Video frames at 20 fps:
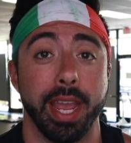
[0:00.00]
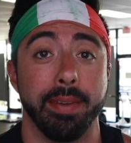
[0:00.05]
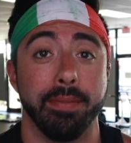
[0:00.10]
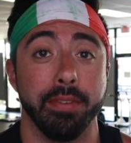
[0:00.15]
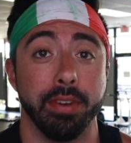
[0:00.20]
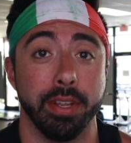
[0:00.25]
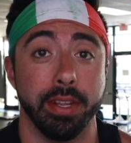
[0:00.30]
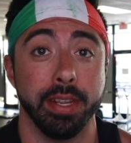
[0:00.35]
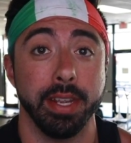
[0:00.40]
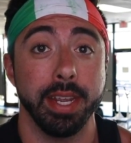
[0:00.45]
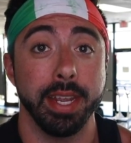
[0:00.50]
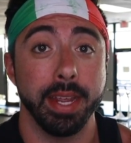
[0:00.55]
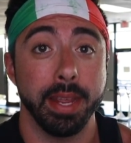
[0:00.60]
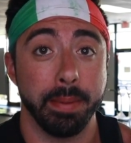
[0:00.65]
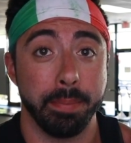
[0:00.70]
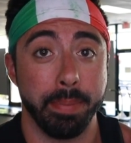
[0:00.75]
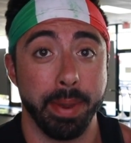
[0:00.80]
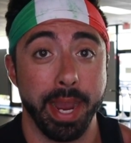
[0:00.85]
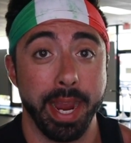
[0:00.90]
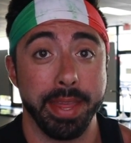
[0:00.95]
having to
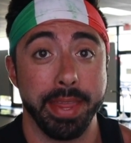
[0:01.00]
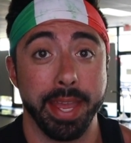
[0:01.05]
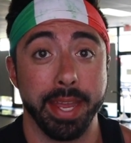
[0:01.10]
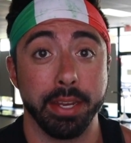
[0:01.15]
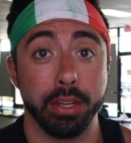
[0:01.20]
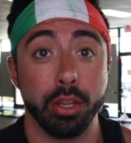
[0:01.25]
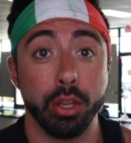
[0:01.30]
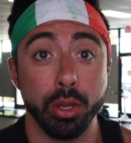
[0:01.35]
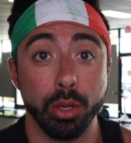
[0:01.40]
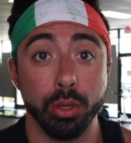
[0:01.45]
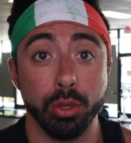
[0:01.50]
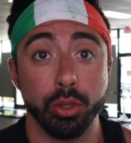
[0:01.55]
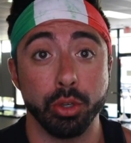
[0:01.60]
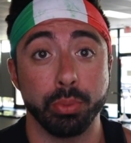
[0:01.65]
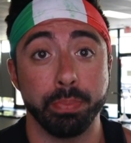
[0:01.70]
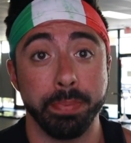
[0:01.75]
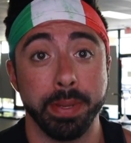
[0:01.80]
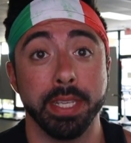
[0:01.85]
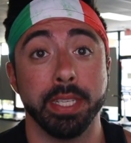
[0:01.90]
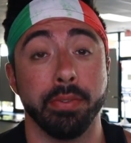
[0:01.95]
buy that huge
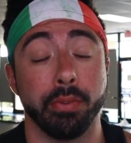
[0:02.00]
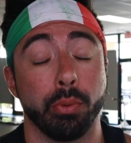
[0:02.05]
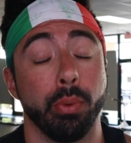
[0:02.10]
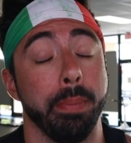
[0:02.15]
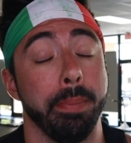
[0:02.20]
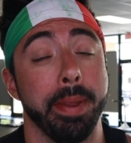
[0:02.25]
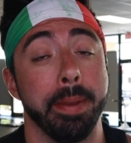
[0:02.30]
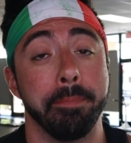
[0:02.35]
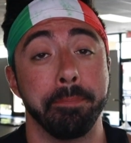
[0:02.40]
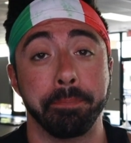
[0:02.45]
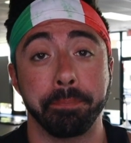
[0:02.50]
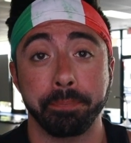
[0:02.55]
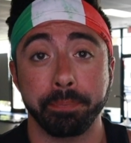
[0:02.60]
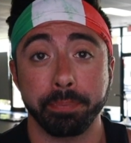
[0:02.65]
piece of equipment.